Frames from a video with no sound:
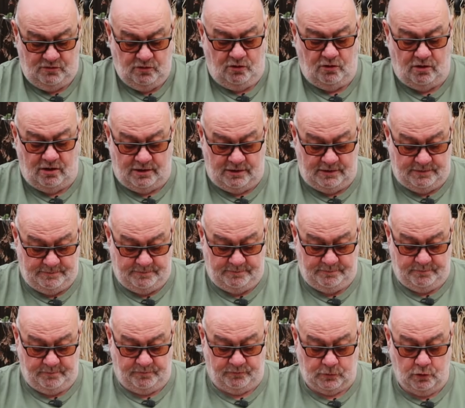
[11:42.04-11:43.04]

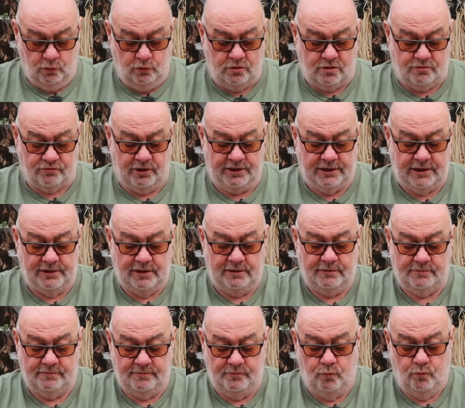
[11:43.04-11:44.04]
oh crikey,
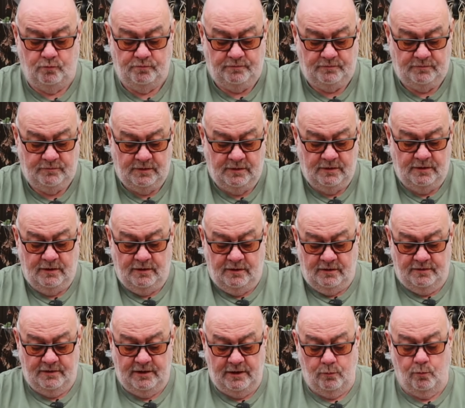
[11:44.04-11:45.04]

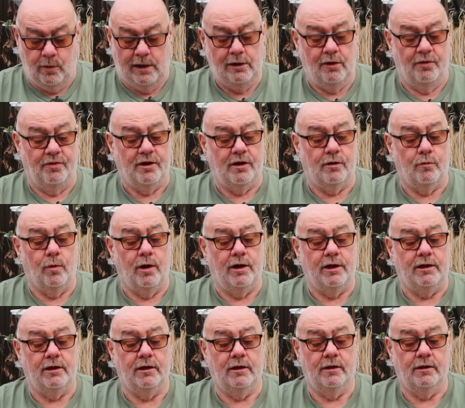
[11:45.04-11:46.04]
they're well on their
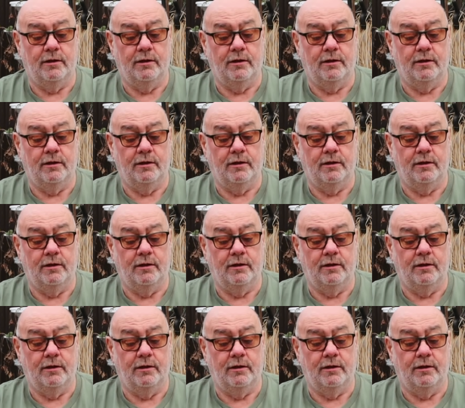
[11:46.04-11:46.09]
way.